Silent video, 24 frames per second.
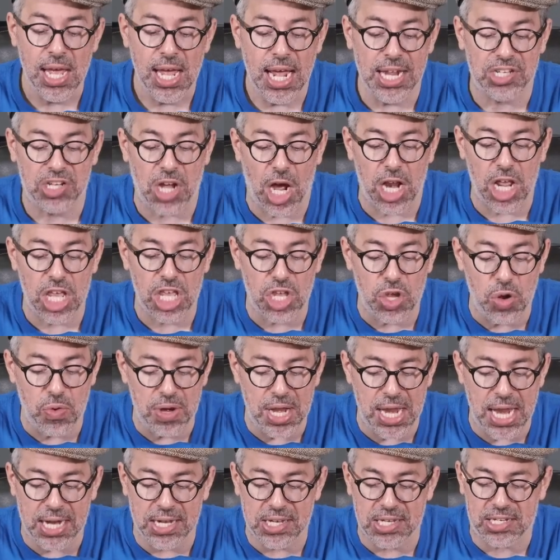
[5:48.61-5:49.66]
It's got a
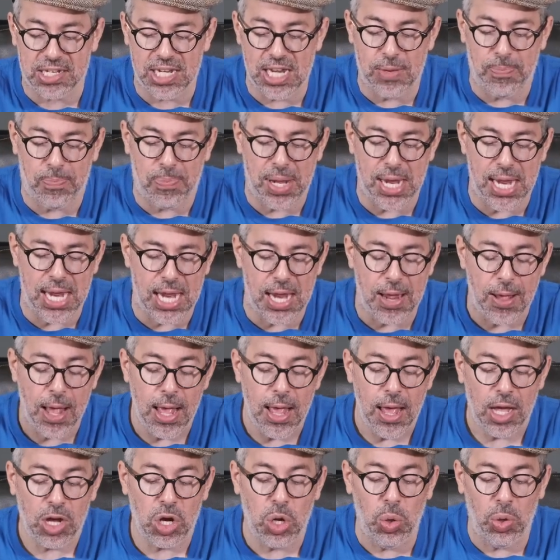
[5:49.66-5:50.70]
unique CP
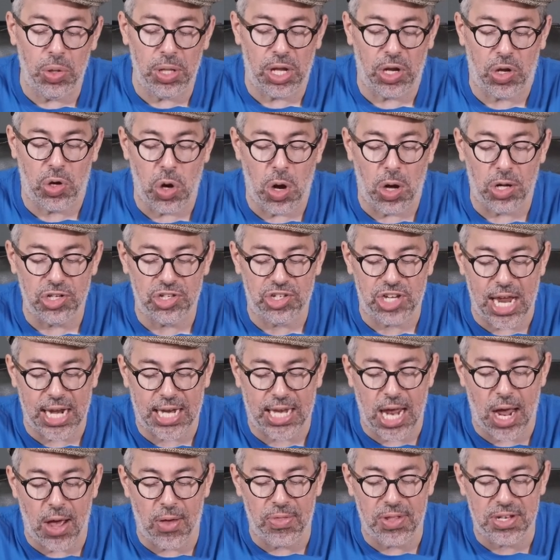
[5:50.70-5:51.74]
cooling coil. Check
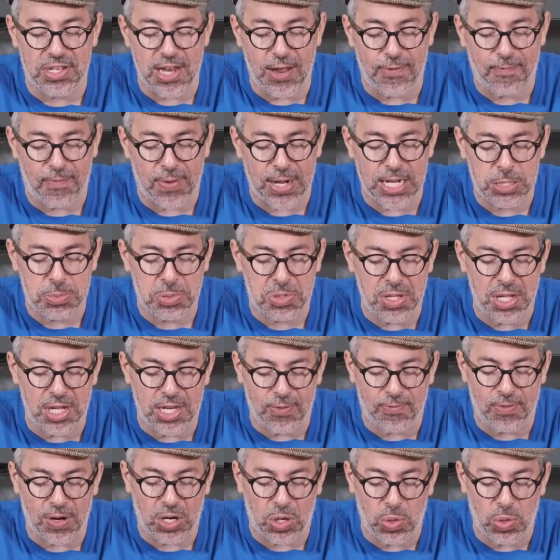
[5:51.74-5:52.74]
out the difference between the different